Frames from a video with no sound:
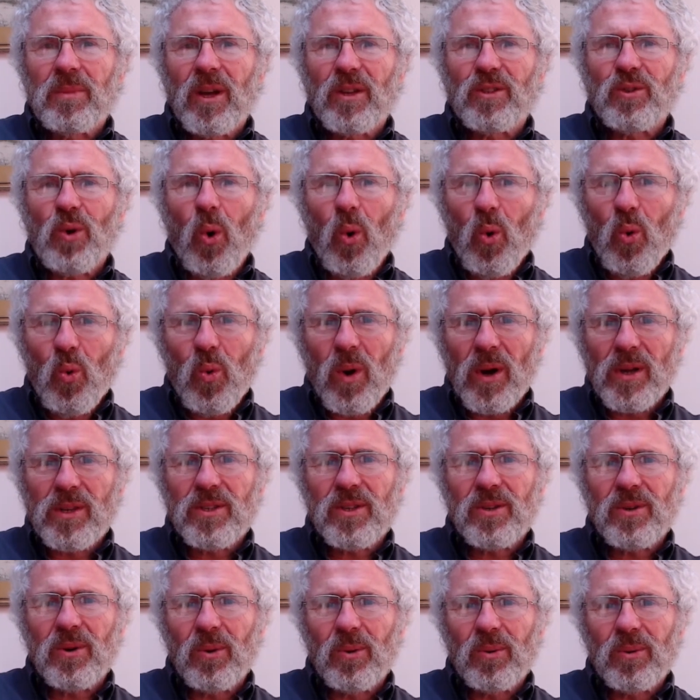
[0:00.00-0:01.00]
has always
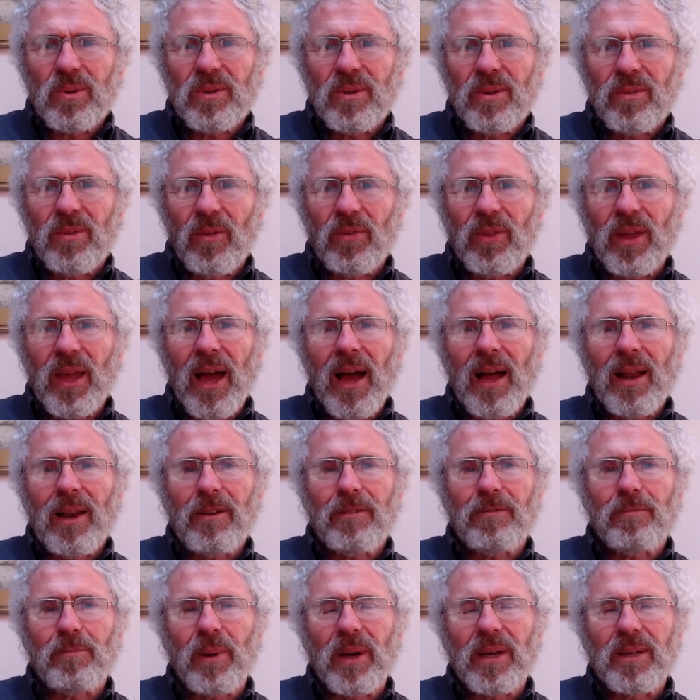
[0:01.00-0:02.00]
taught that the
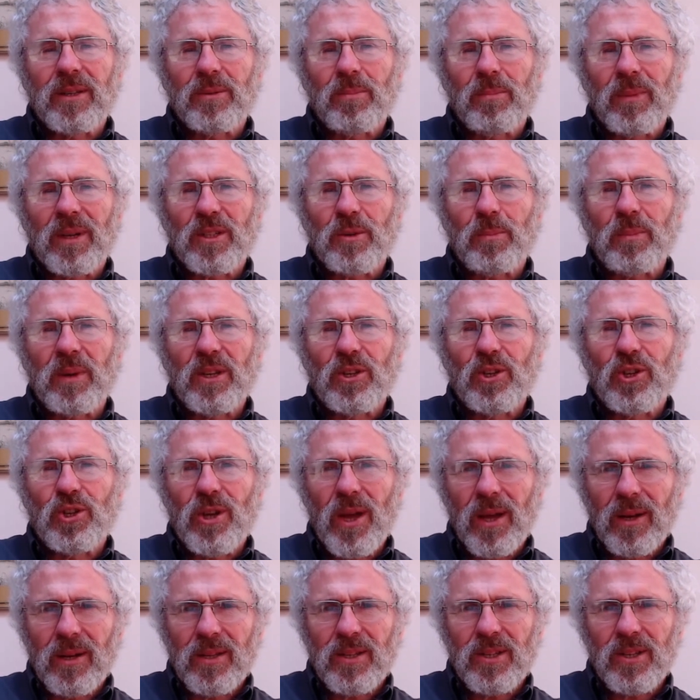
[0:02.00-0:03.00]
Aleph-Beit must be
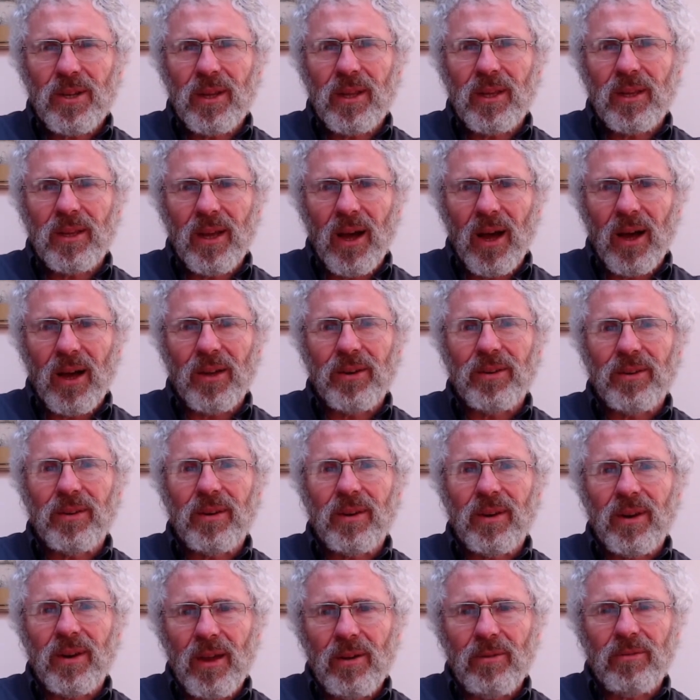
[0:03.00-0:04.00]
jealously guarded
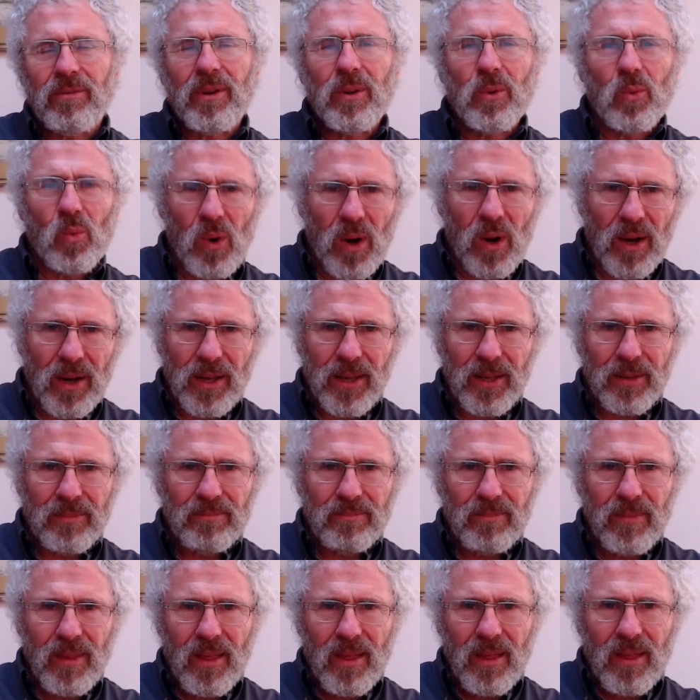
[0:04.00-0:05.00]
in every way.
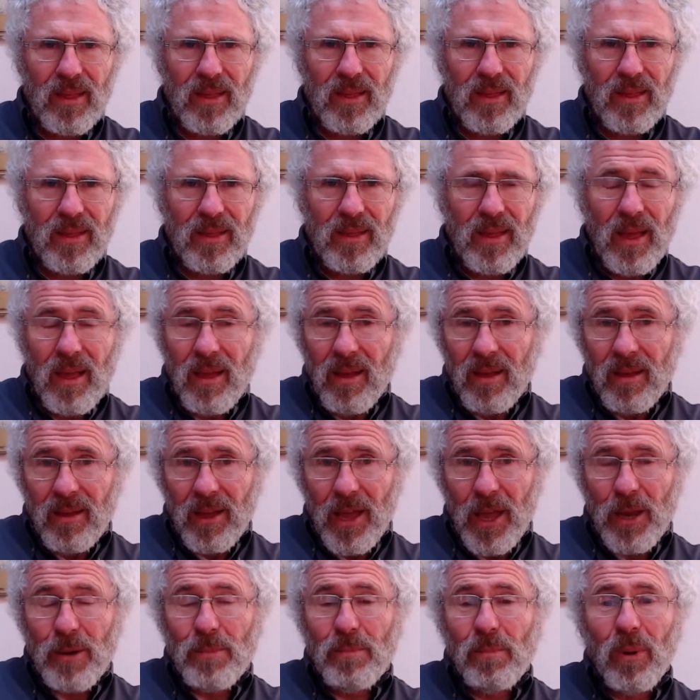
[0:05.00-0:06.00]

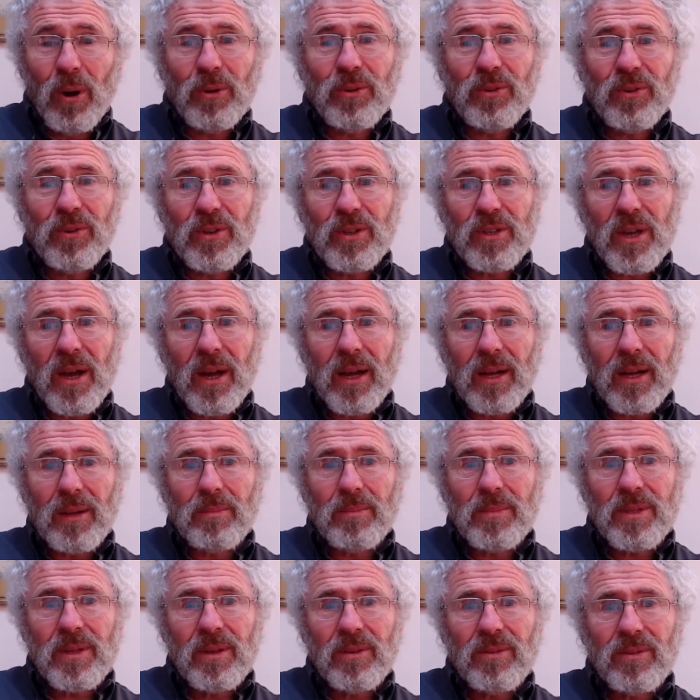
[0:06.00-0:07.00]
In modern
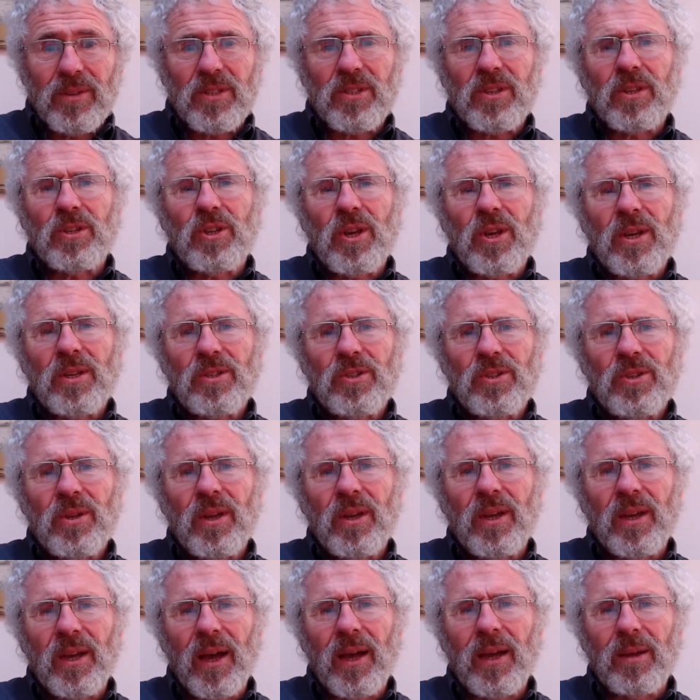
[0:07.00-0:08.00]
times, the suggestion
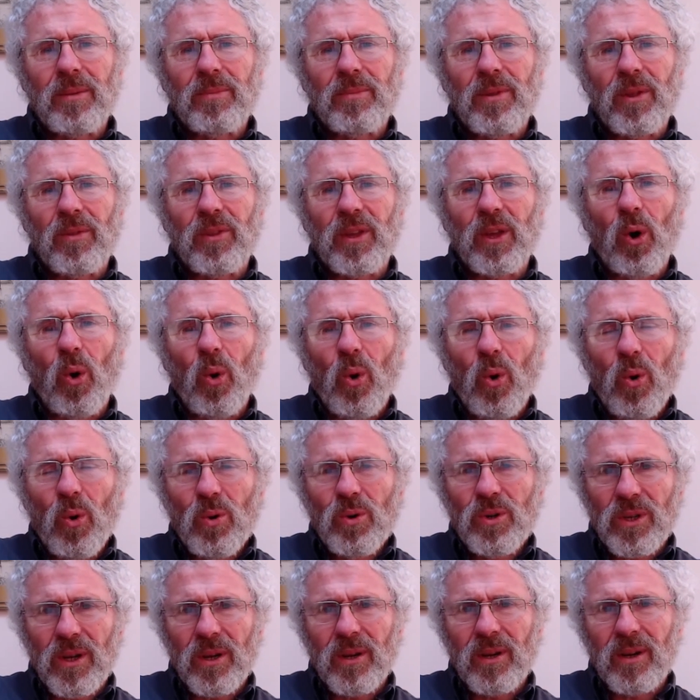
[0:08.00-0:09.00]
came that the
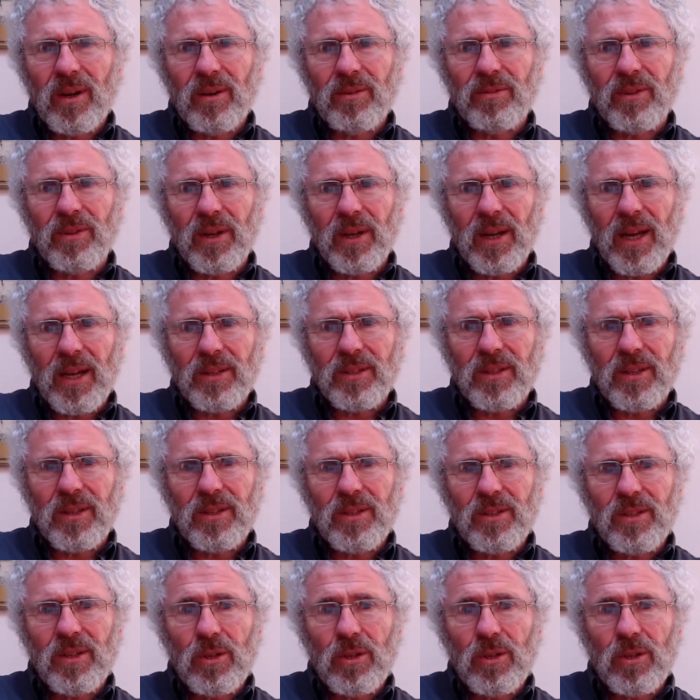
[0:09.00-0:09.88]
order of the letters